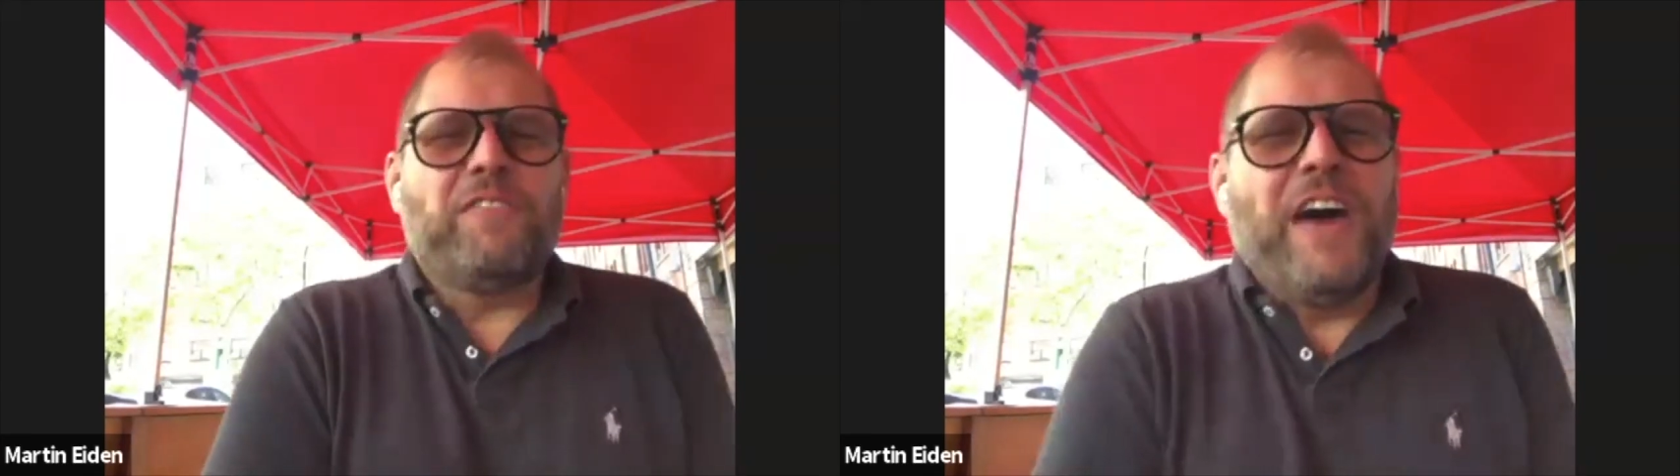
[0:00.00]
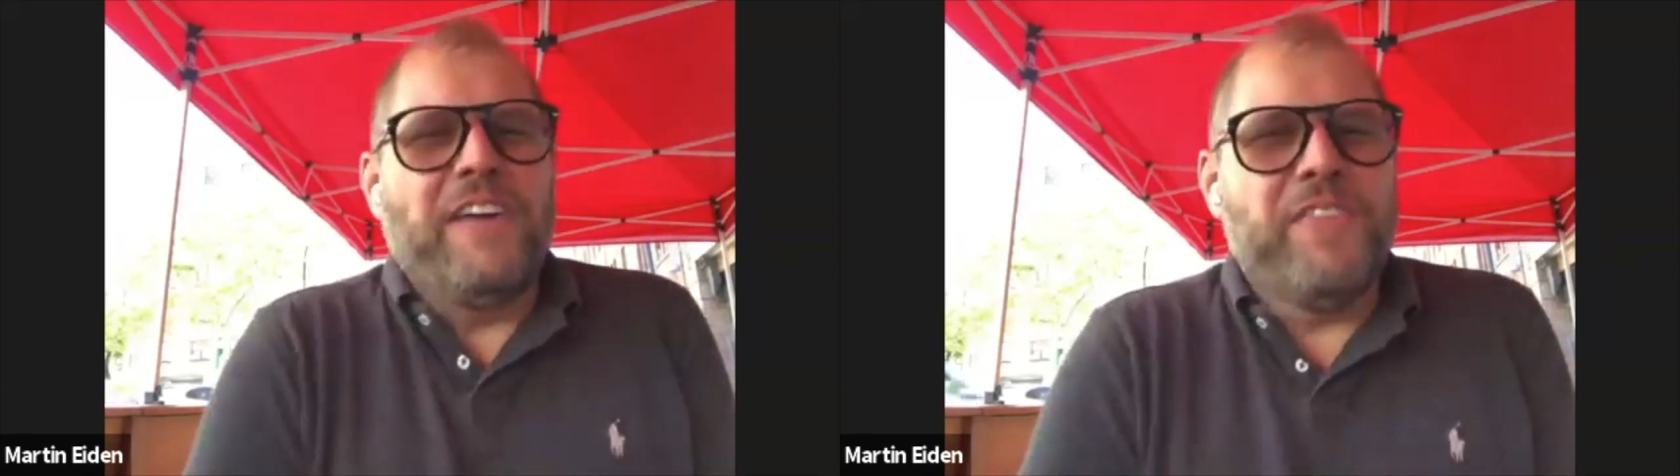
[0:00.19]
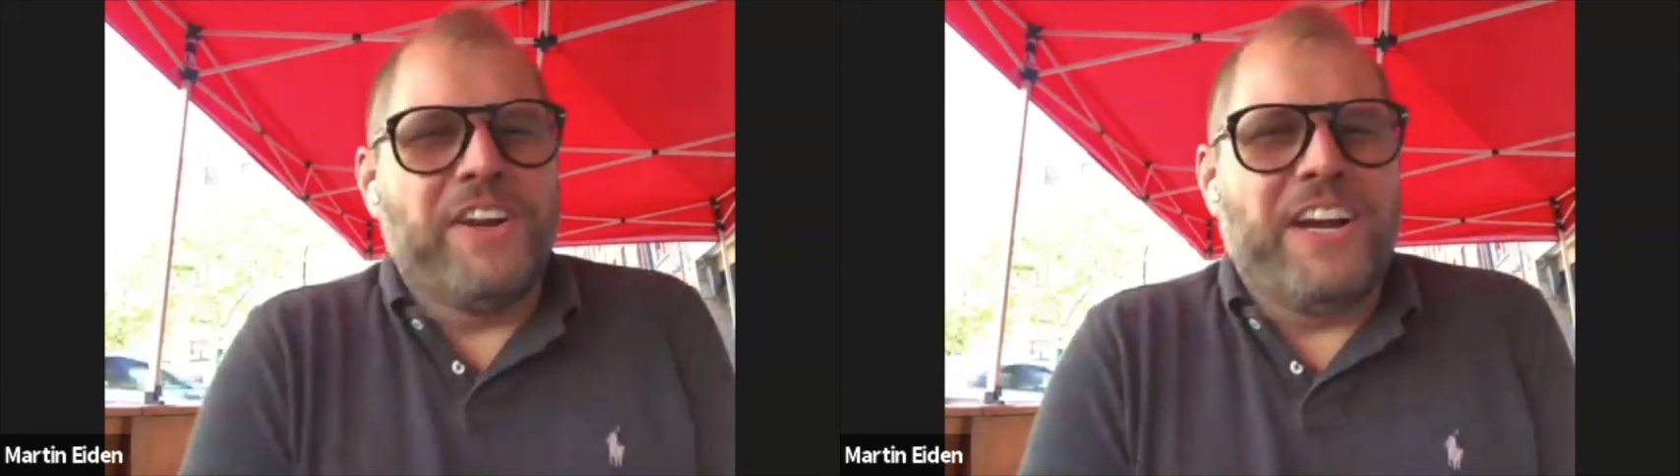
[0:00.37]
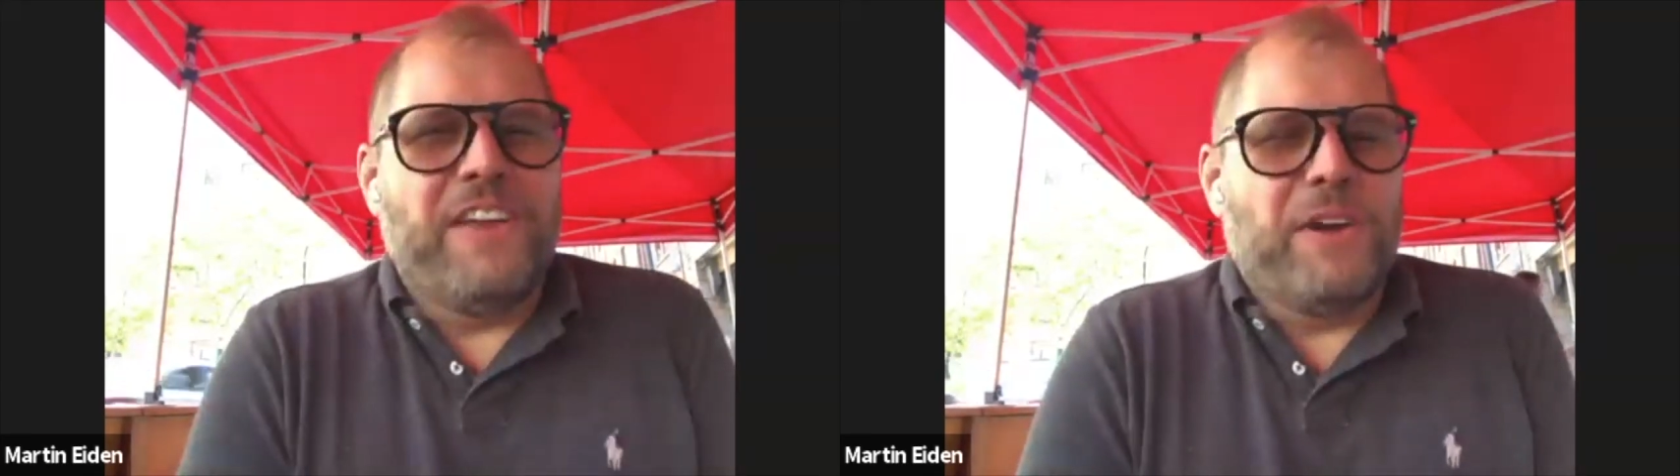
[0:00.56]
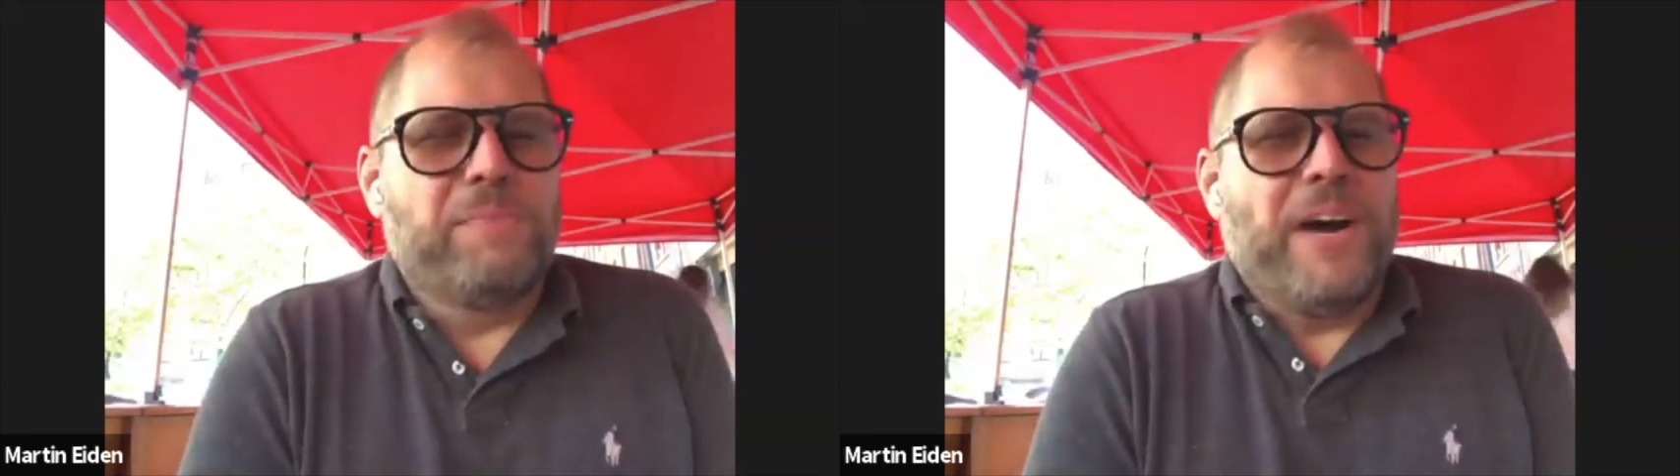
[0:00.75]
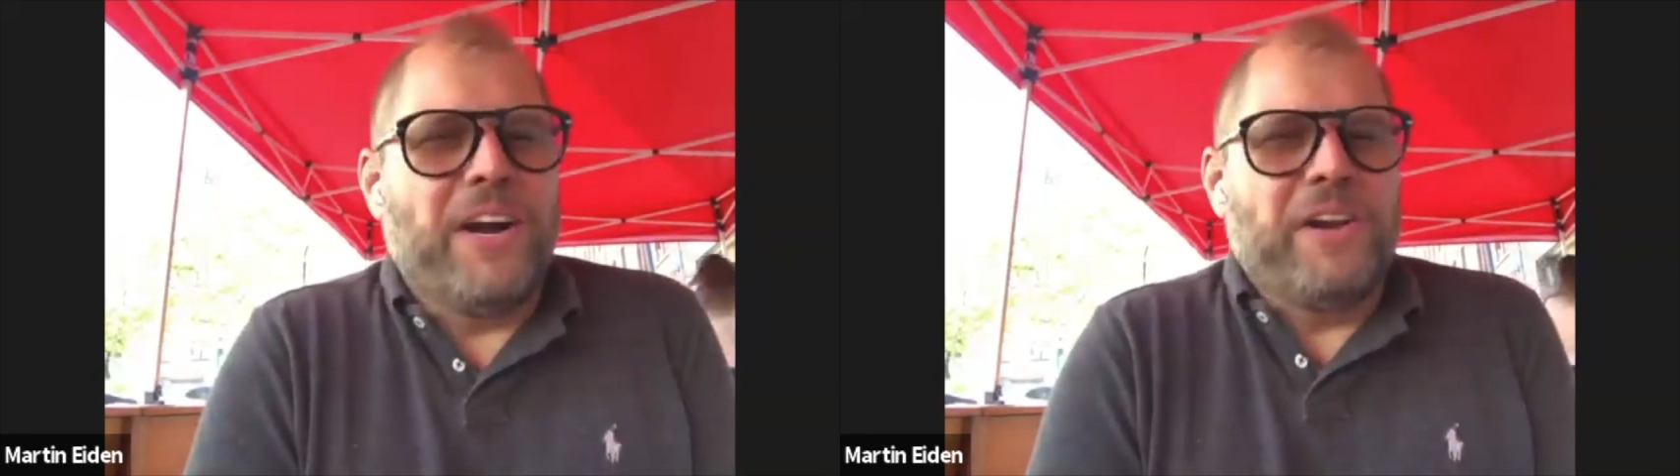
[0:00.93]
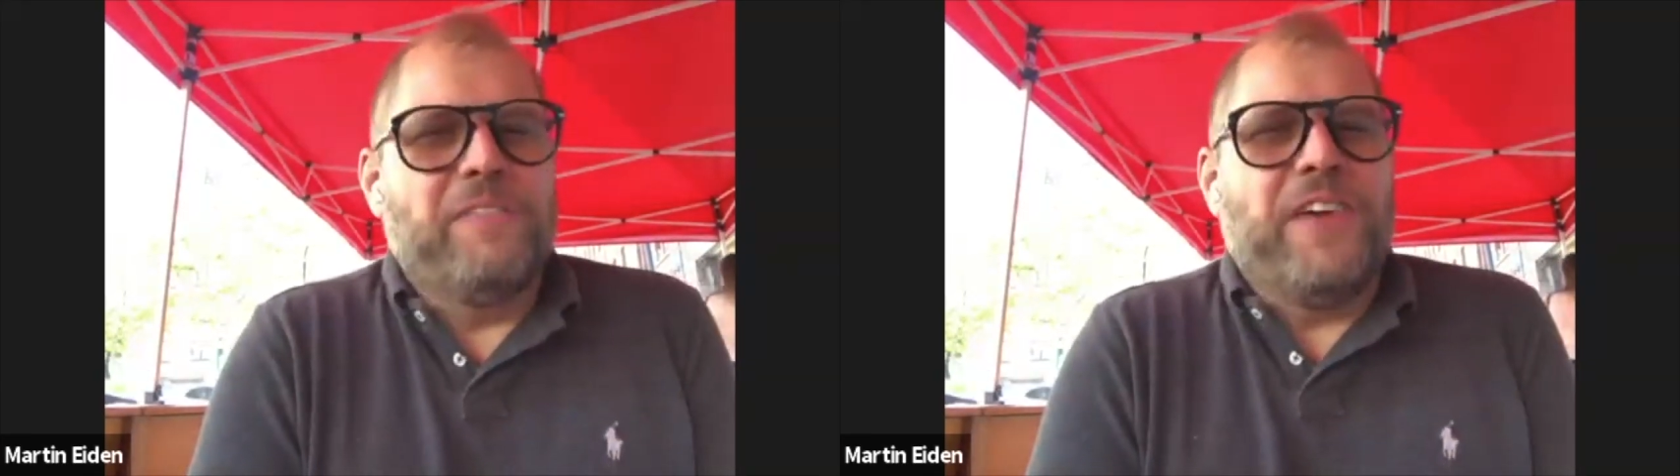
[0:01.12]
500 if you're borrowing